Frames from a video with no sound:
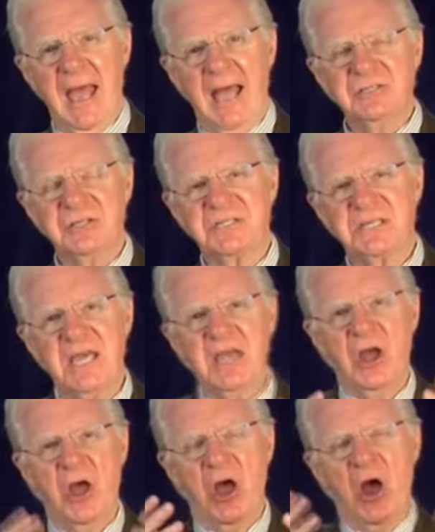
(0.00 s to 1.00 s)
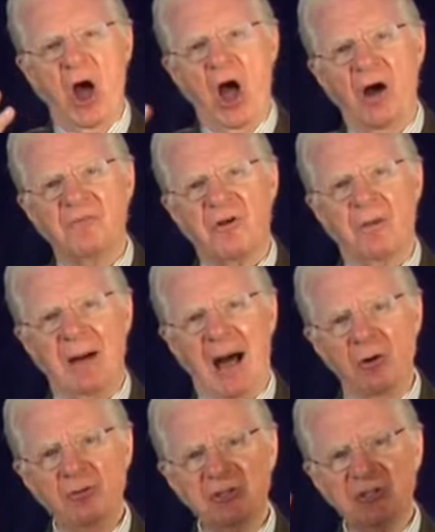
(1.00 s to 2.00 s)
And you see, from
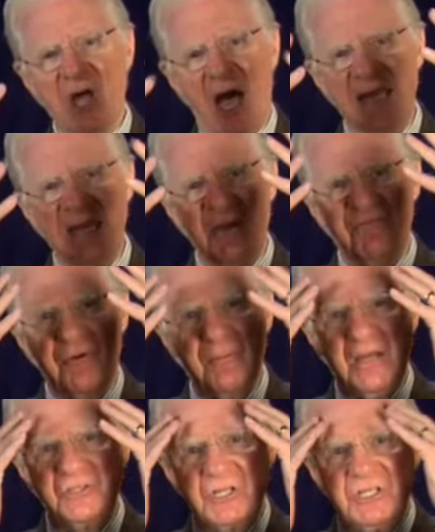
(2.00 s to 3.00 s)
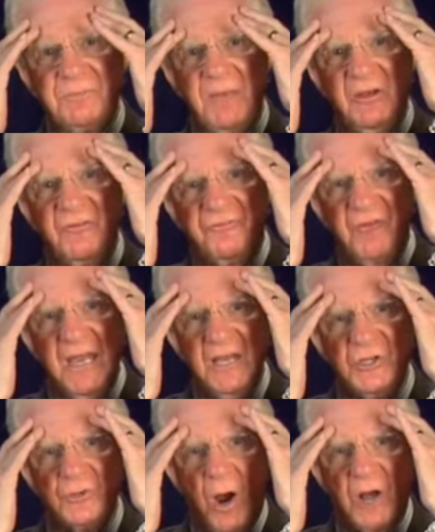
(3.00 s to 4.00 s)
outside, information is being fed
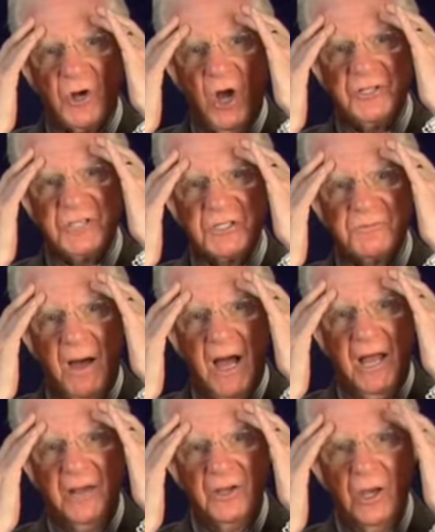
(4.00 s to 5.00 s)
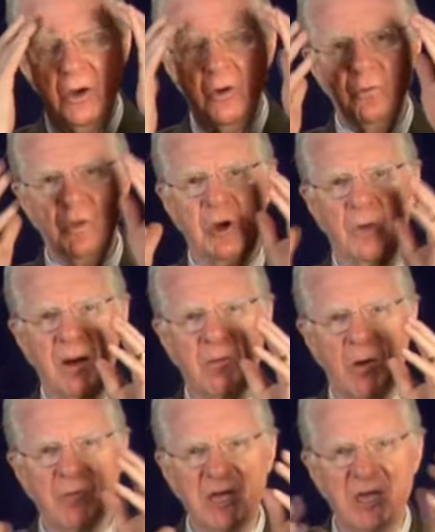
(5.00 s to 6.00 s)
into our conscious mind. We go by
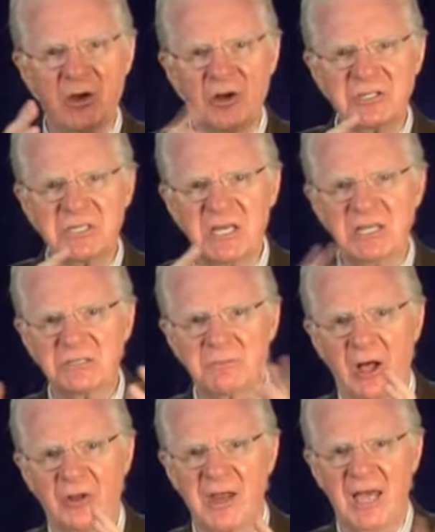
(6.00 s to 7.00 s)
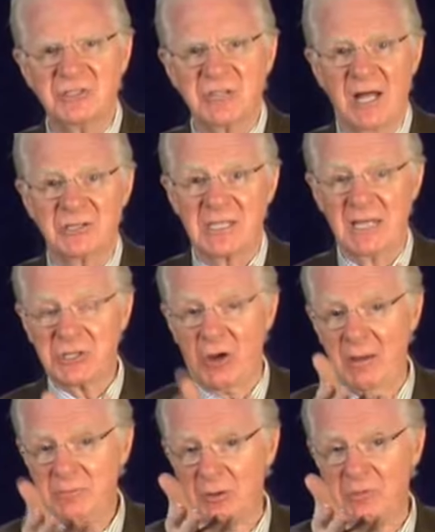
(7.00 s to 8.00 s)
what we hear, see, smell, taste, touch. That's
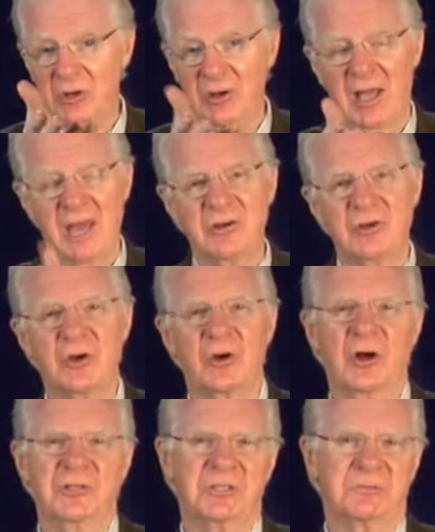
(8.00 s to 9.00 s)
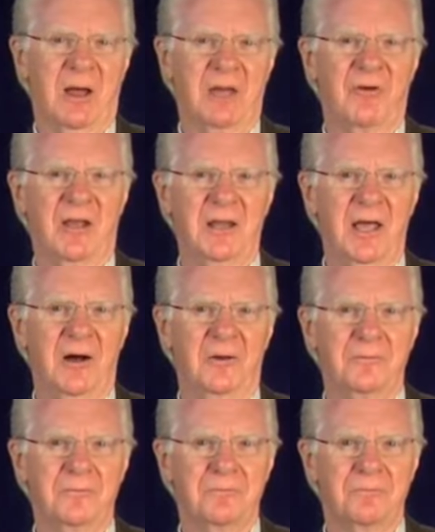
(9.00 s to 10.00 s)
how I'm communicating to your conscious mind right now.